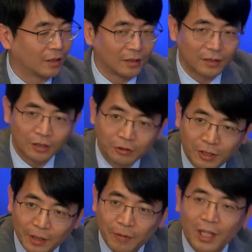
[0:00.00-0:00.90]
So
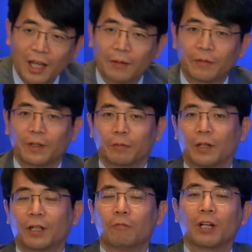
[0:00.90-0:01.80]
today we have a
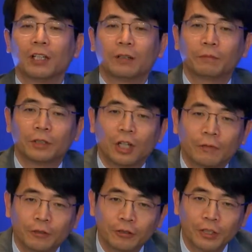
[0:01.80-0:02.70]
very wonderful
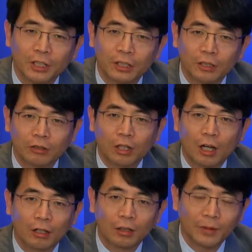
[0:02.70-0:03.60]
opportunity to
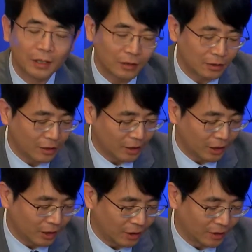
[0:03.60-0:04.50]
talk about
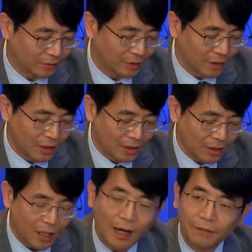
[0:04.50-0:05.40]
the
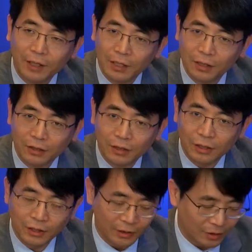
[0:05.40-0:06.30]
heart failure,
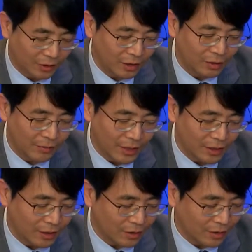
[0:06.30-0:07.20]
the
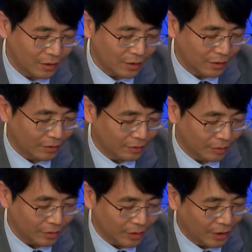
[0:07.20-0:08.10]
interventions,
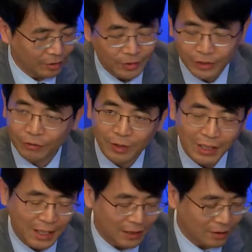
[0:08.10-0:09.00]
and also
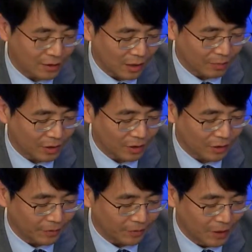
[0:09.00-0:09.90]
related to some
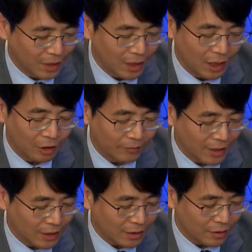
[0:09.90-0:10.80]

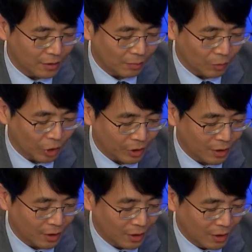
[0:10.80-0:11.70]
innovations
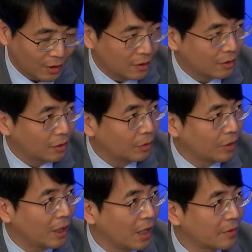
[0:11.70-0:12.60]
approach. So
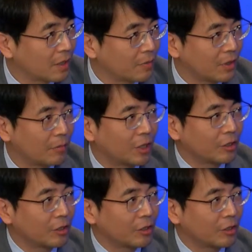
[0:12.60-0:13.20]
we have some several